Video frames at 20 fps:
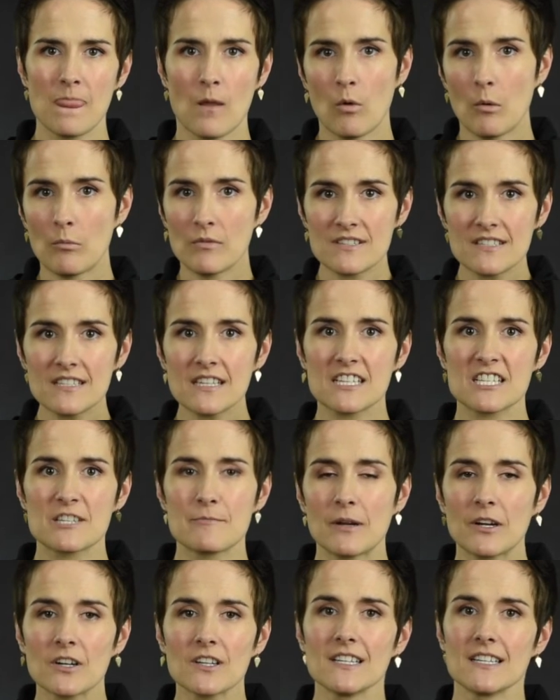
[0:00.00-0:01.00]
What was the
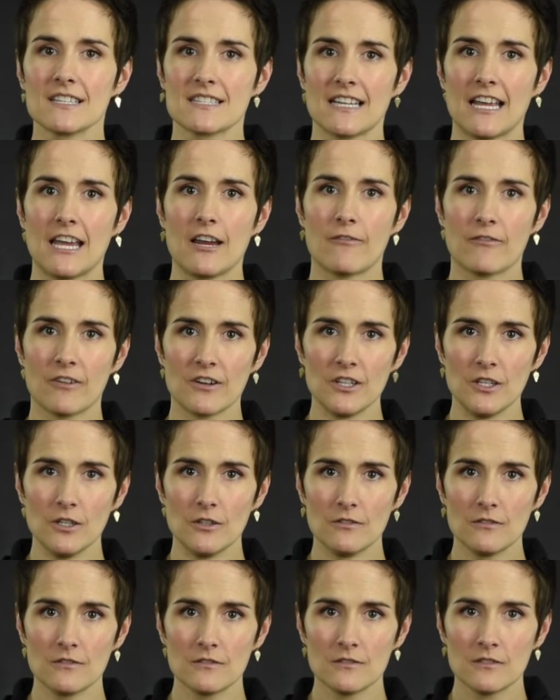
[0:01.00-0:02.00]
experience like for
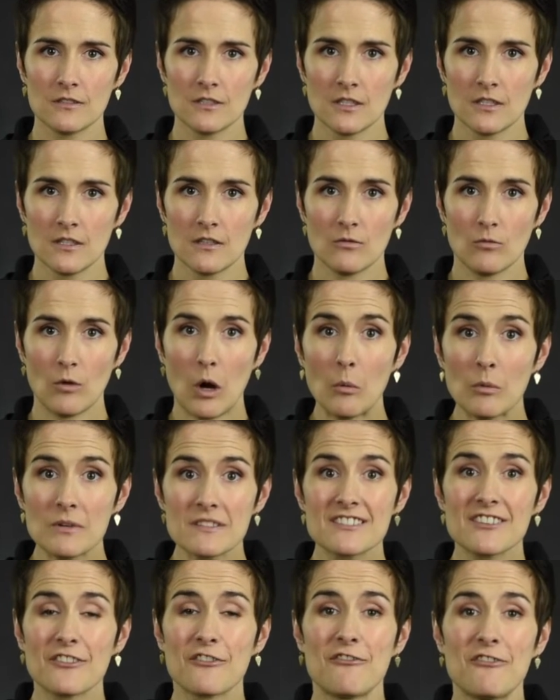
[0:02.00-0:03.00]
you? What
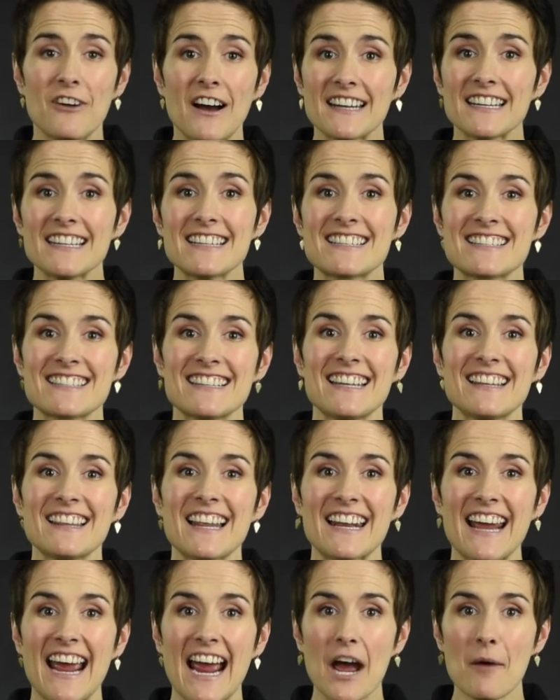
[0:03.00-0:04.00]
was the funniest thing
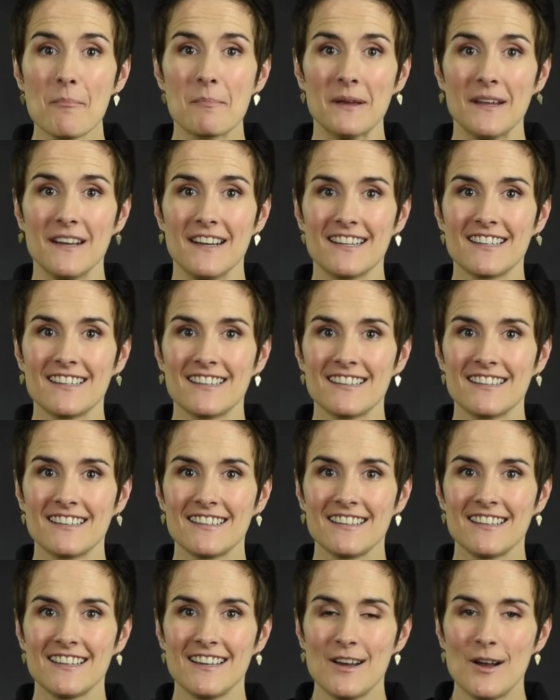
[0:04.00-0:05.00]
that happened?
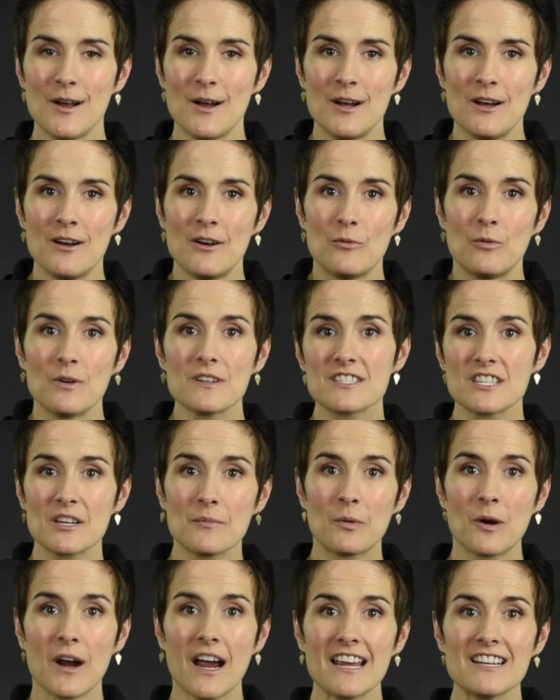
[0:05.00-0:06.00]
What
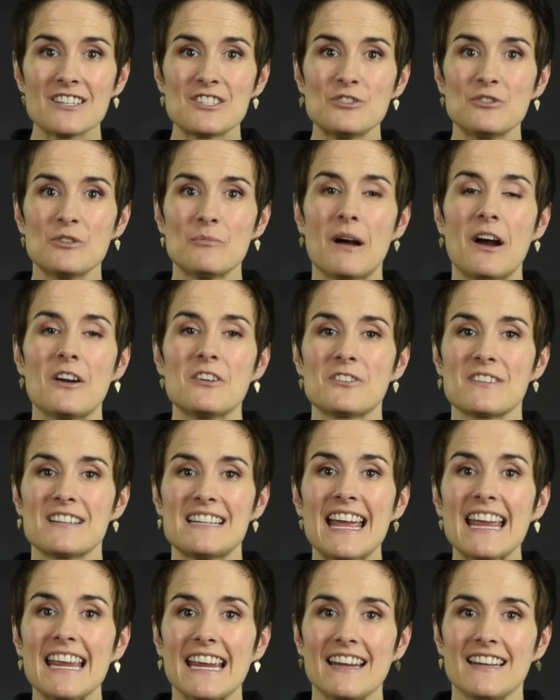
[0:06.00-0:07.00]
surprised you about your
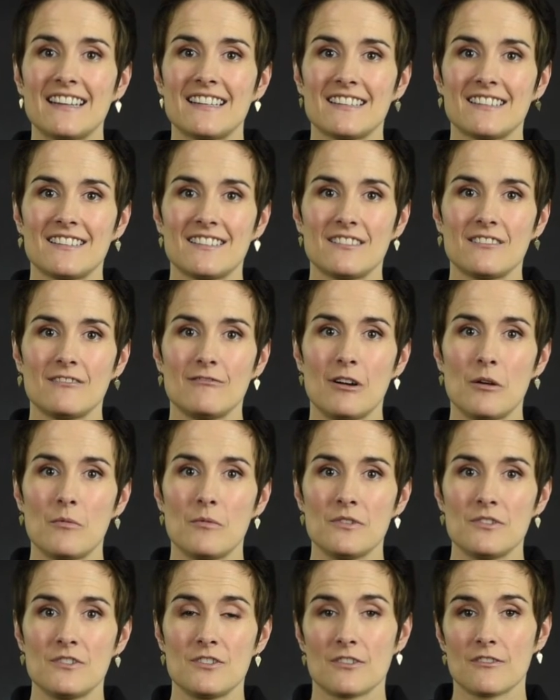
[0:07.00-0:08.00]
date? What
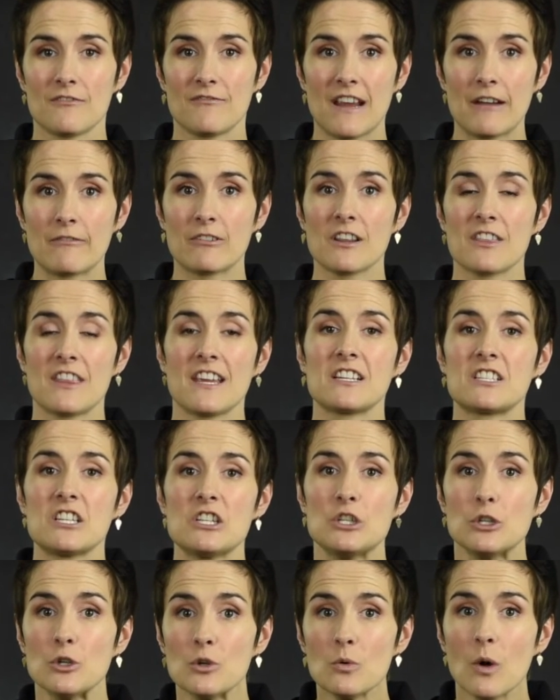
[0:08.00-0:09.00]
was your favorite thing to
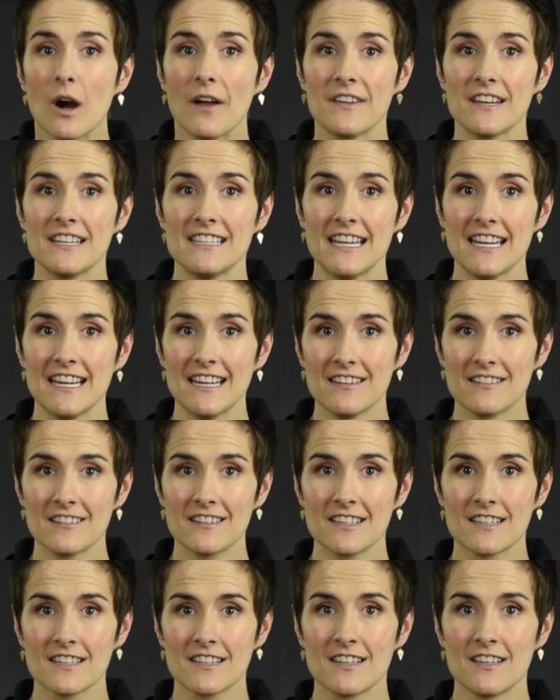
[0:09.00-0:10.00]
do on the date?
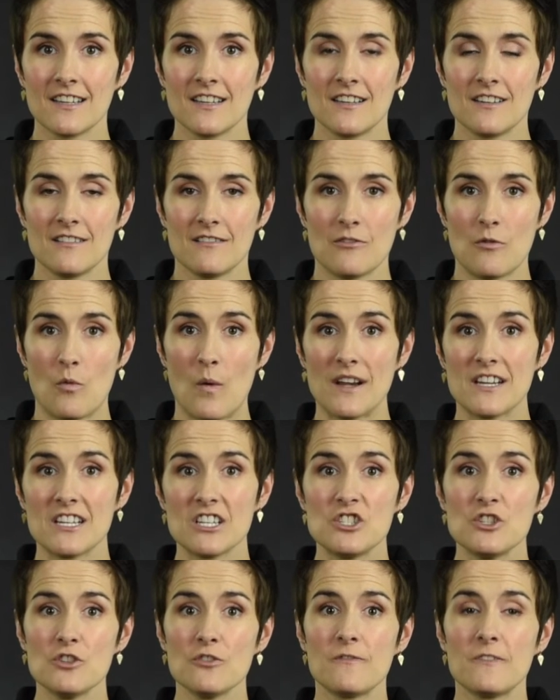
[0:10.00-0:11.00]
When
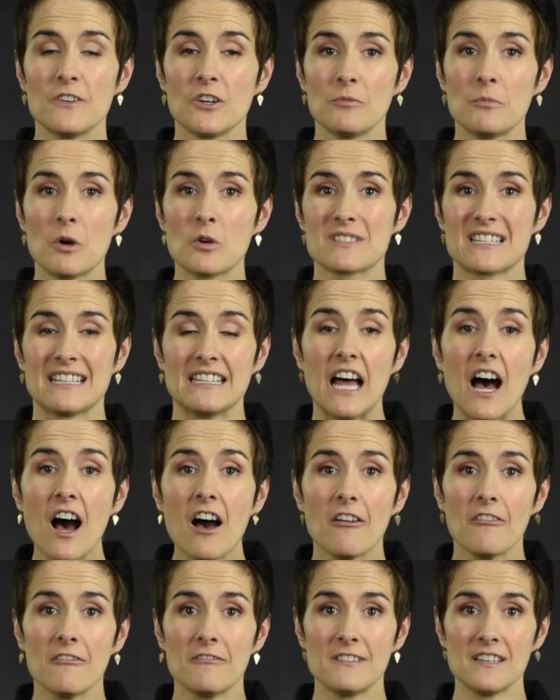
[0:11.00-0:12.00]
did you feel most
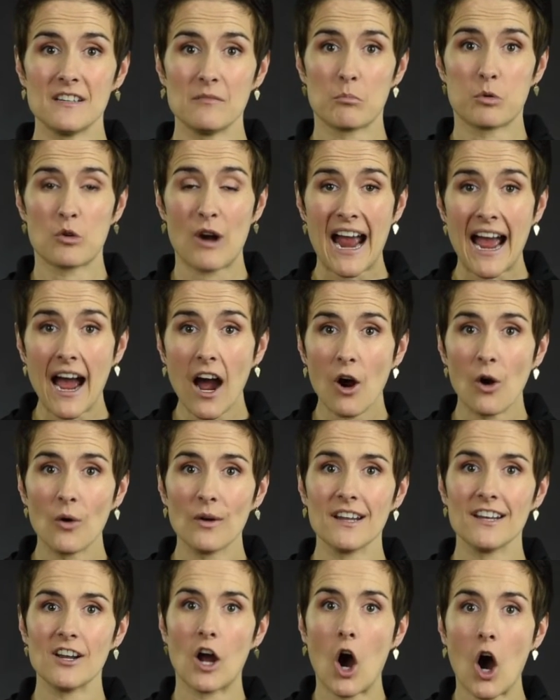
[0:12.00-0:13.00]
loved and
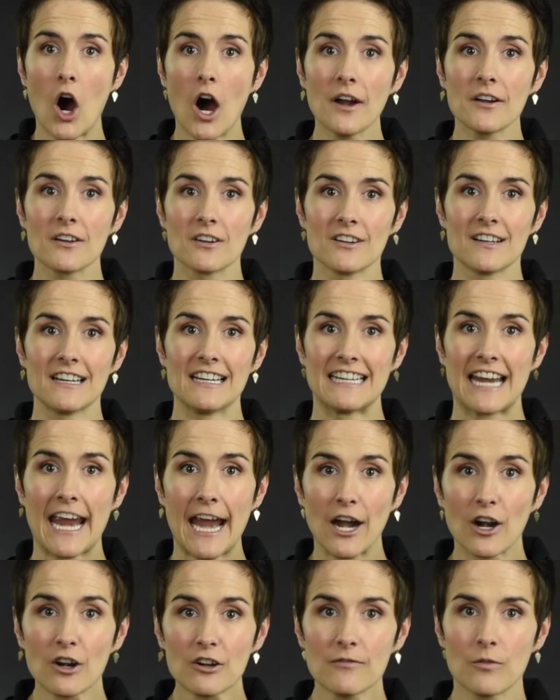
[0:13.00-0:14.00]
proud and honored and
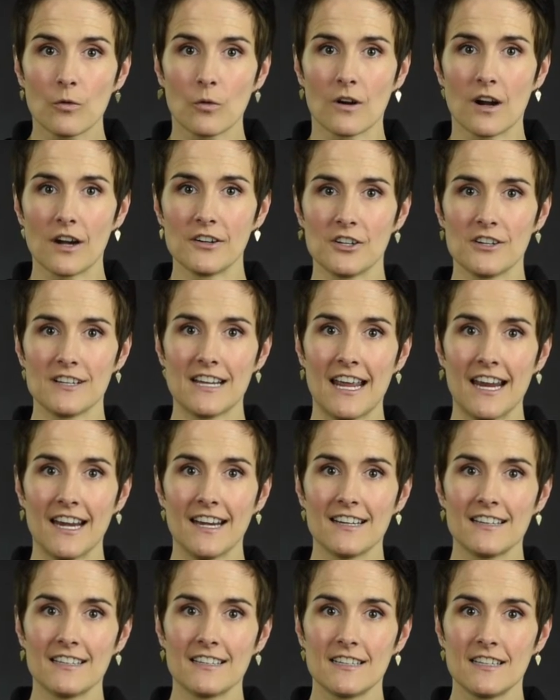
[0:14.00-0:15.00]
cared for on your date?